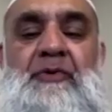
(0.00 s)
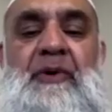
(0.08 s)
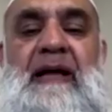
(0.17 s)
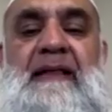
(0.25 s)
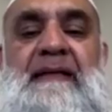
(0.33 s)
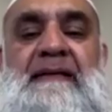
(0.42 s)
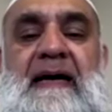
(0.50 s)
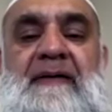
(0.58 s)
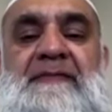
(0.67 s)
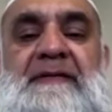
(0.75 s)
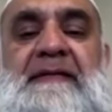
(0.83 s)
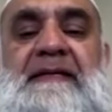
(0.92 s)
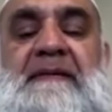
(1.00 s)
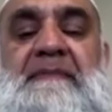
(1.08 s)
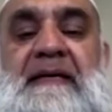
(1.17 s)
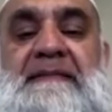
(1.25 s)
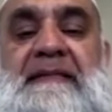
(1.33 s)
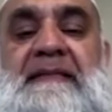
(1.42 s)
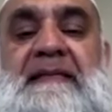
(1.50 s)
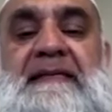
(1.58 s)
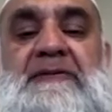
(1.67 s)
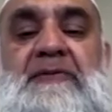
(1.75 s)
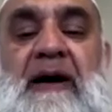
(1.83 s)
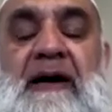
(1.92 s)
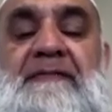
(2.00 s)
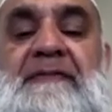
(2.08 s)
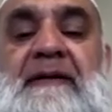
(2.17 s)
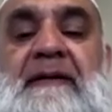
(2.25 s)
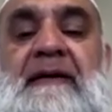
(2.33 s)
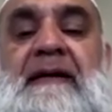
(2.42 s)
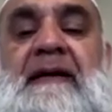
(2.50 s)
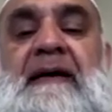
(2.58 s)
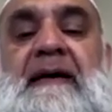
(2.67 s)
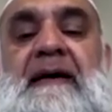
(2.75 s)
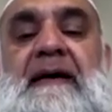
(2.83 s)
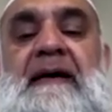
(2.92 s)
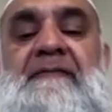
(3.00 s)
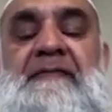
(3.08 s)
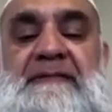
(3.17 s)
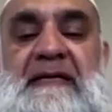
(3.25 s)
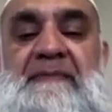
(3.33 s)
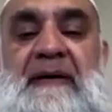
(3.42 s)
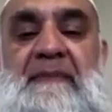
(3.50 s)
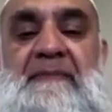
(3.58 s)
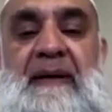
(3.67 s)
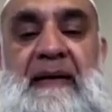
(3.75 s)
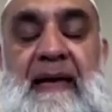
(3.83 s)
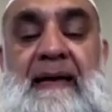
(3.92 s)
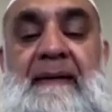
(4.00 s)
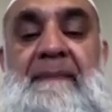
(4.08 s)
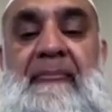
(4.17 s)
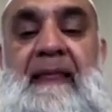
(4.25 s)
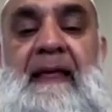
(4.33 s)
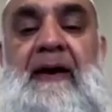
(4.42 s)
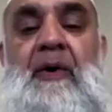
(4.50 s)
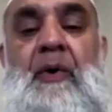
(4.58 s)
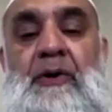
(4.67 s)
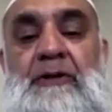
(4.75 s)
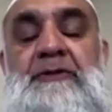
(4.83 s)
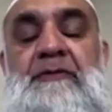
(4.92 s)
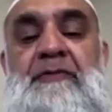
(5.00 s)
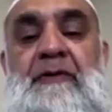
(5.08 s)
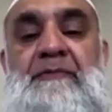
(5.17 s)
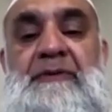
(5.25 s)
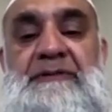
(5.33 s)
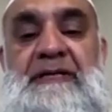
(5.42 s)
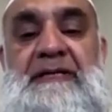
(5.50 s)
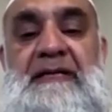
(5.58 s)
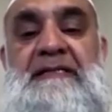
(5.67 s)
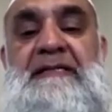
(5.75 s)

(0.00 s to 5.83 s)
while thereafter, he married his wife, uh, Vivamal Pillai, also from Mauritius.